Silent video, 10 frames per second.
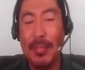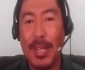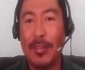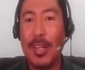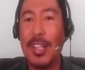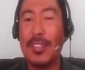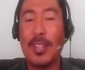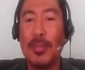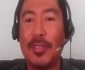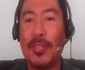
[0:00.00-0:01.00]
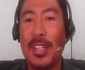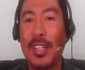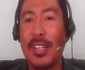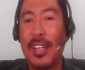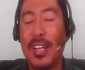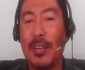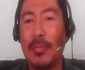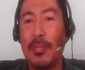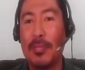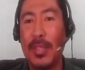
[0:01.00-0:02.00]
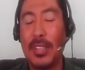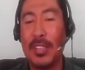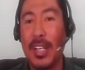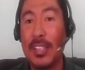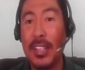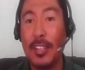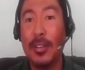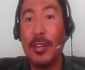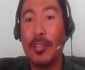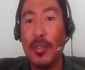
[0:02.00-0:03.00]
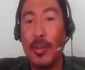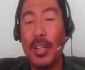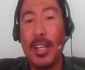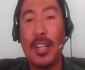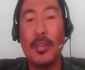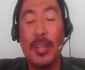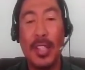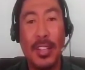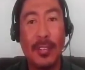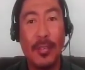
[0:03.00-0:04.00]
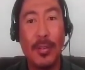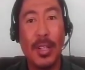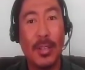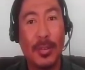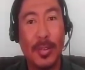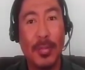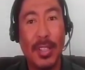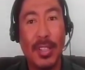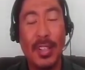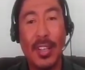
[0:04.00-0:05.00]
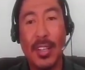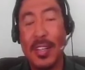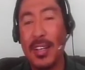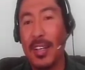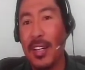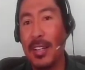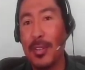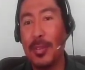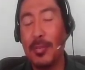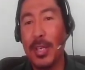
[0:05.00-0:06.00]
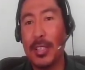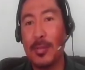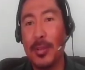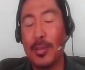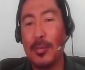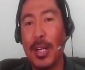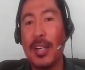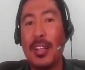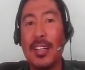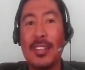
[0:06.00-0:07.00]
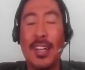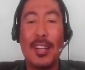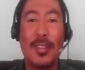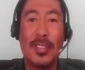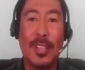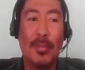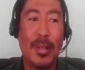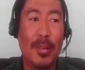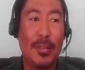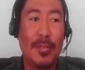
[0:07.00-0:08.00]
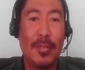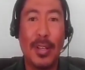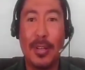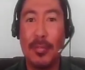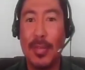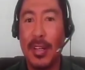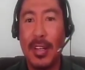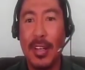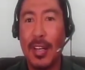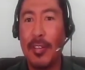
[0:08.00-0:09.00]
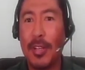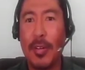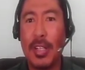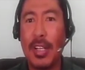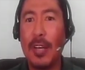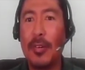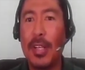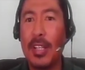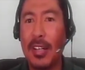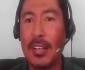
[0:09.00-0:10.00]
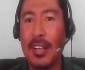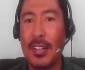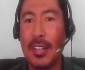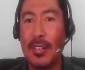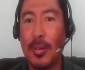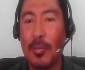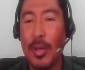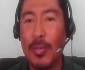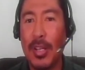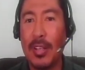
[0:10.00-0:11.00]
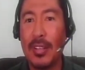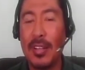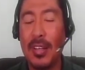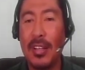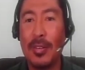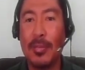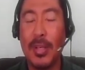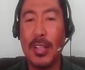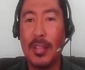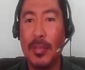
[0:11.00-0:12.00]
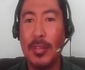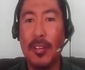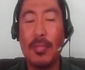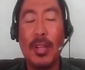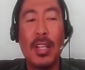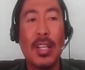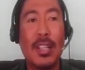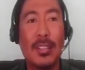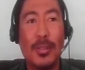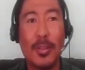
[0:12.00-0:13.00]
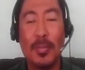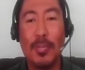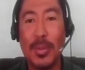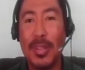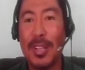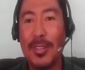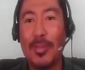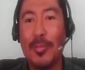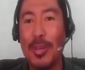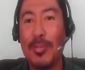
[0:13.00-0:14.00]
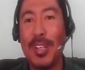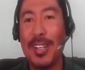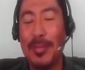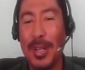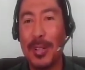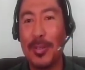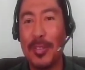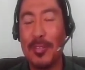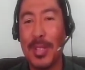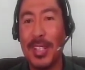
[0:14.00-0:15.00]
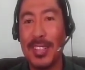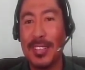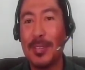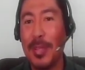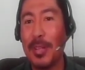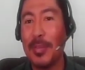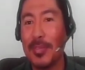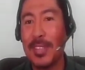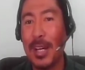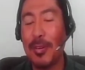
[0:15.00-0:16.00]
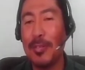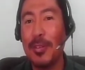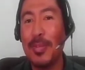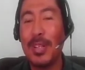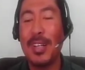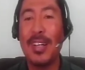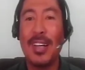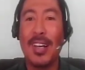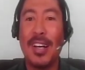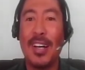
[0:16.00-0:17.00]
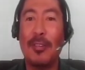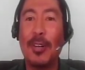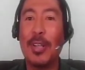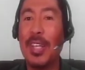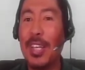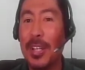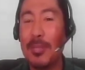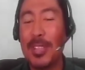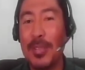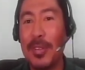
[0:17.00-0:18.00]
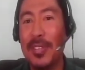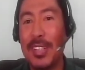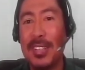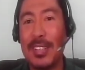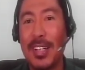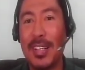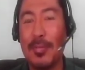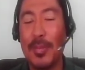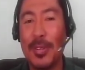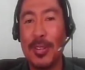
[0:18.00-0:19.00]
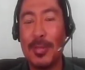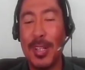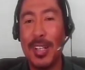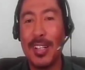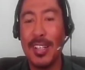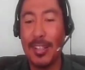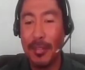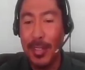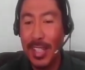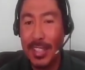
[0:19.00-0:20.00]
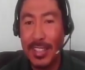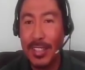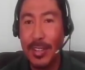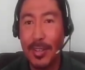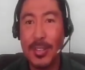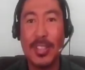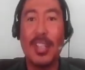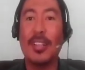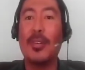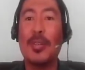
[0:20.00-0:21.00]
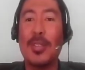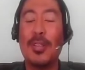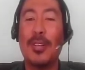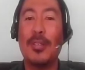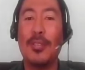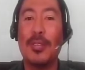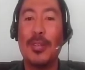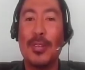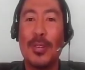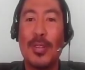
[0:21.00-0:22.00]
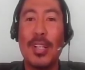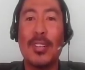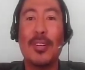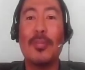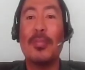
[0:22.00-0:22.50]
may release some of the um, pesticides into your food, and then you'll eat that food, and you will be uh, you could be exposed. One of the things I always tell my wife, um, every now and then I will eat a, a, a, cup ramen, and I told my I tell my wife, please don't put that cup ramen in the microwave because it's made up of styrofoam. Uh-huh. Uh, when you heat up some of these um, products, Marlene, it releases the toxin and it goes into your food. So I tell her,